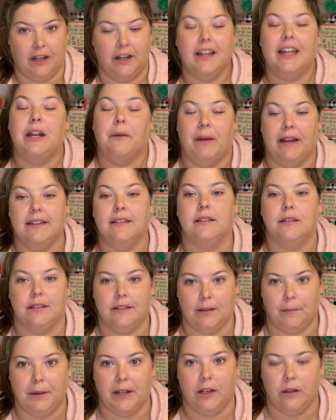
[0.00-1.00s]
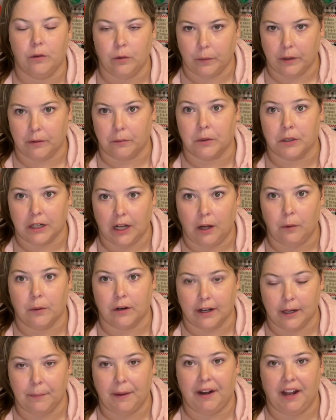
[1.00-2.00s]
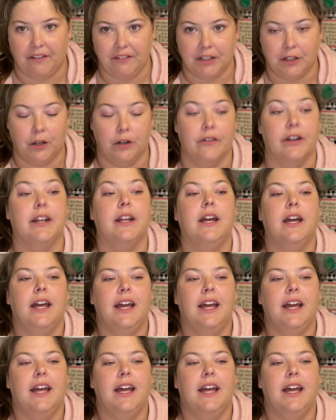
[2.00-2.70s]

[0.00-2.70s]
Anyways, somebody who we were not worried about having COVID,